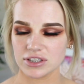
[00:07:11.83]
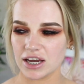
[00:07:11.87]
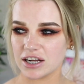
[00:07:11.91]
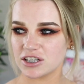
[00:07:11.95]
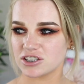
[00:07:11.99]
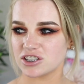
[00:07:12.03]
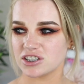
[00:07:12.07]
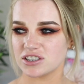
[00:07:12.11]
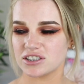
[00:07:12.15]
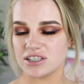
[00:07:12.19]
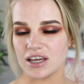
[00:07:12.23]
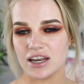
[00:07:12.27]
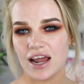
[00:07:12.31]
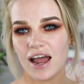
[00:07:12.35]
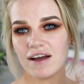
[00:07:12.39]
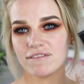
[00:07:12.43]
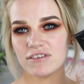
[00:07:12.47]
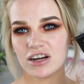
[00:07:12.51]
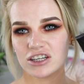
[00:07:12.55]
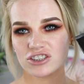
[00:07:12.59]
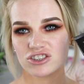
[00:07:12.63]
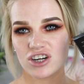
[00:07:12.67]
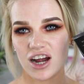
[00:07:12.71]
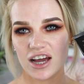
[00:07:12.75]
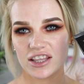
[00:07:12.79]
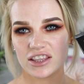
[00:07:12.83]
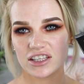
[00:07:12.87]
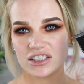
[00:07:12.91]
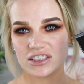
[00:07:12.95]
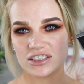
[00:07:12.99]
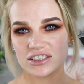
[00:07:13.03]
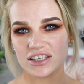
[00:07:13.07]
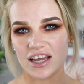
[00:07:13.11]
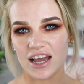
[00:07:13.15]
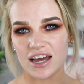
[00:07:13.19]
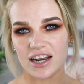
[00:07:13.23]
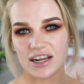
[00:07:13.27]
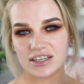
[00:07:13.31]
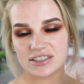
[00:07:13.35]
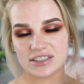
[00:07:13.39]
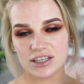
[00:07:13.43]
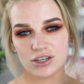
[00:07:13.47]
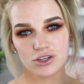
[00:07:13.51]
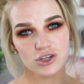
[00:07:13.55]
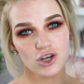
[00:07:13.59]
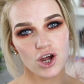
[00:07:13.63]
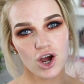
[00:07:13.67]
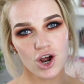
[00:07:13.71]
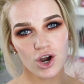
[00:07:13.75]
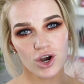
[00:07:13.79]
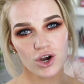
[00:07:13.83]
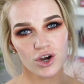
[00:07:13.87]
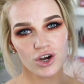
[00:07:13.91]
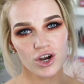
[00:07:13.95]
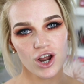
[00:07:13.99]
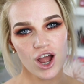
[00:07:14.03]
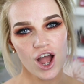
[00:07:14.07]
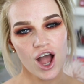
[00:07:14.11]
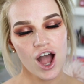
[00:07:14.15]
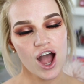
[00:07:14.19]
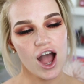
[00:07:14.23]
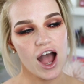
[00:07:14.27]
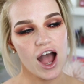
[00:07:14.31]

And she said, have I tried this yet? I said, no.